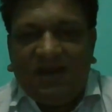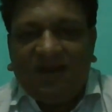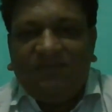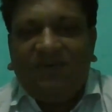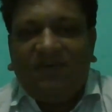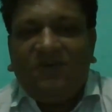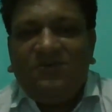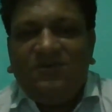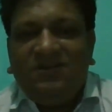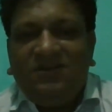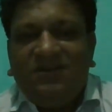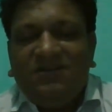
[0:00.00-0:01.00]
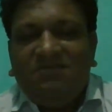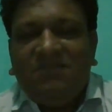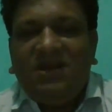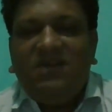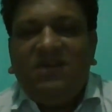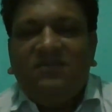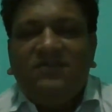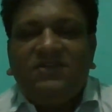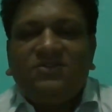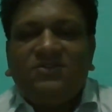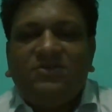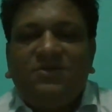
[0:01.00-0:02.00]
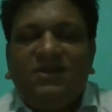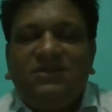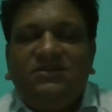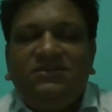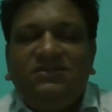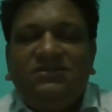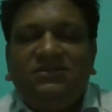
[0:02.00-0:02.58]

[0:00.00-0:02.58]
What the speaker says: I found many of the students